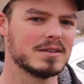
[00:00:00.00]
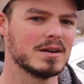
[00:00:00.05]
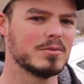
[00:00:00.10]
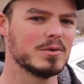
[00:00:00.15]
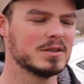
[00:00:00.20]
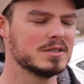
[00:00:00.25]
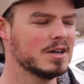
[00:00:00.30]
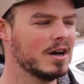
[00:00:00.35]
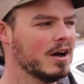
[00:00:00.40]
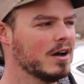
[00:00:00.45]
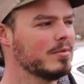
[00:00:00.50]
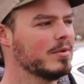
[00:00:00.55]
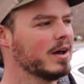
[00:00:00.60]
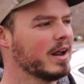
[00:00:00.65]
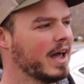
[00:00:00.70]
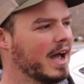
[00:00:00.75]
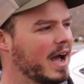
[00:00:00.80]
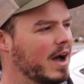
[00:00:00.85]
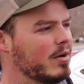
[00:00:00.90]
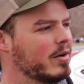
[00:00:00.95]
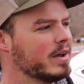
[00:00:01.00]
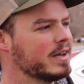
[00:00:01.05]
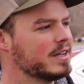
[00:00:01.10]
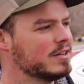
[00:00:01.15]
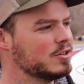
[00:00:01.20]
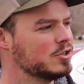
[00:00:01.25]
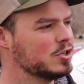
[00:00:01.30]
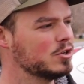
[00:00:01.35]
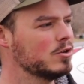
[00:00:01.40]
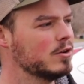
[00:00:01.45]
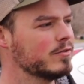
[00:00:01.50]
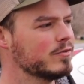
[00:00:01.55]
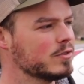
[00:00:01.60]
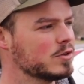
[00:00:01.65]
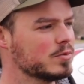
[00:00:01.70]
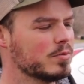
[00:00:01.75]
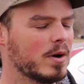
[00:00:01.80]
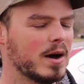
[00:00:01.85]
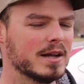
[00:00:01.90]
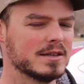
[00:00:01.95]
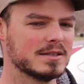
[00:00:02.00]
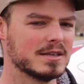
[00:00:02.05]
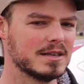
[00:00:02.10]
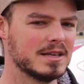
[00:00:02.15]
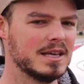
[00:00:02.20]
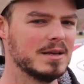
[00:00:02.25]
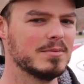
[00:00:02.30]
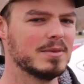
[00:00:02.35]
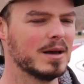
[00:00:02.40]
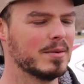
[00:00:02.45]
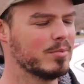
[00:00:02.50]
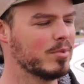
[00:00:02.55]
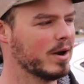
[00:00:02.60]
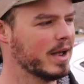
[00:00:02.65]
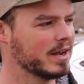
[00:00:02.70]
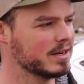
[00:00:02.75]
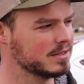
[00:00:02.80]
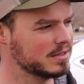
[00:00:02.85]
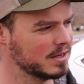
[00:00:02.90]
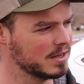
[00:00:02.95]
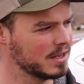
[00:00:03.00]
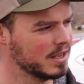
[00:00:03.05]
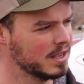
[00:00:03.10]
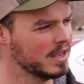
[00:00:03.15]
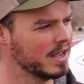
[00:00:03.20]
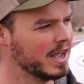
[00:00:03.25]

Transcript: And I want to talk about how I can shoot it for spots and keep that practicing